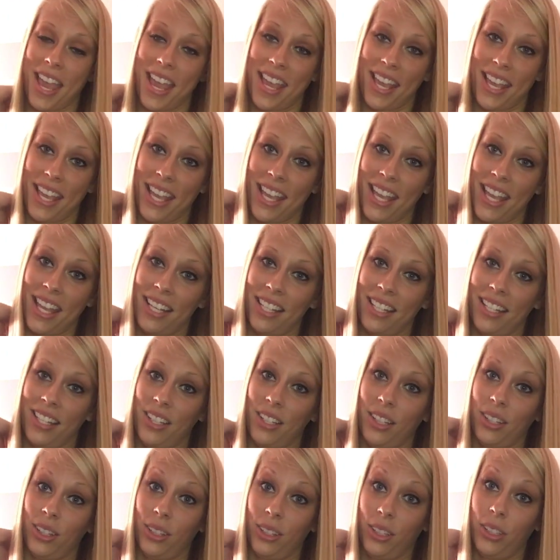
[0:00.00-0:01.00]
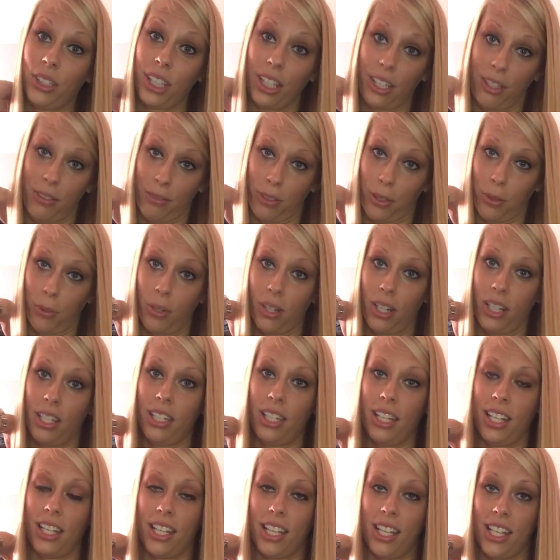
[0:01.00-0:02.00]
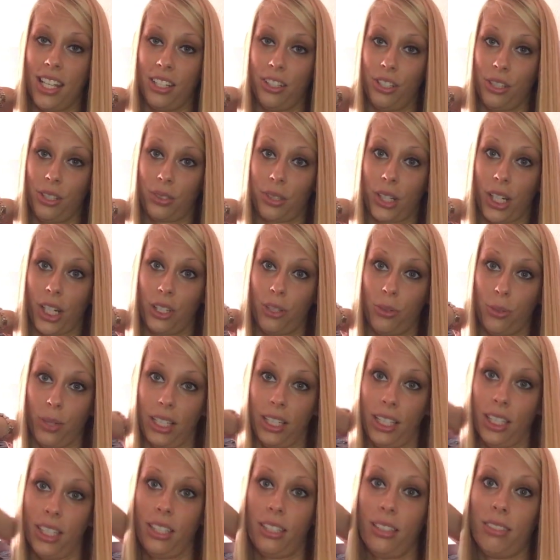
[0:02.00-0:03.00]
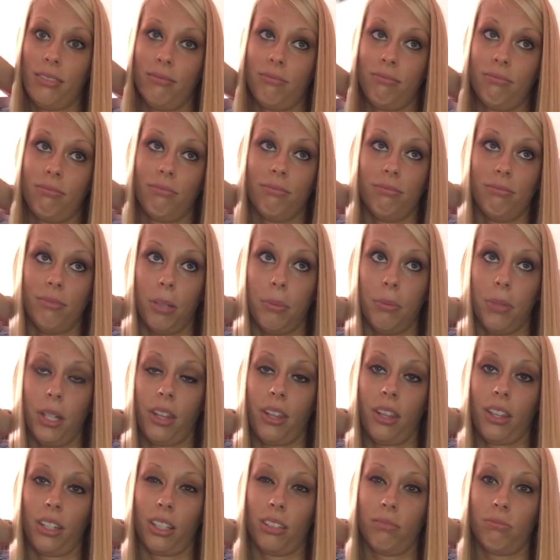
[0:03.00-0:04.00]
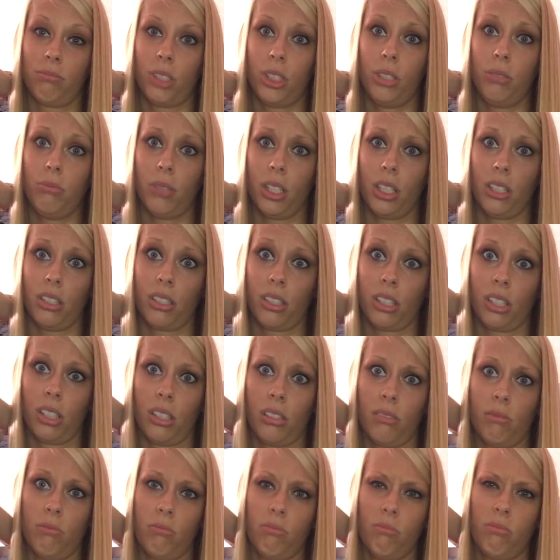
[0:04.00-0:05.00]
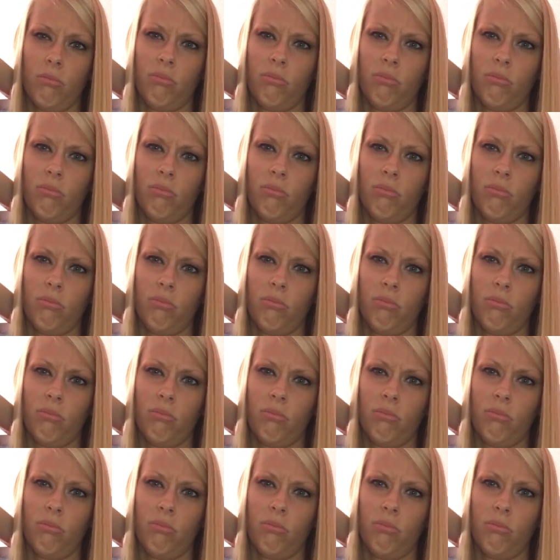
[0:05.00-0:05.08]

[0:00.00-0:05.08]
and looking for one, and just graduated a month, two months ago,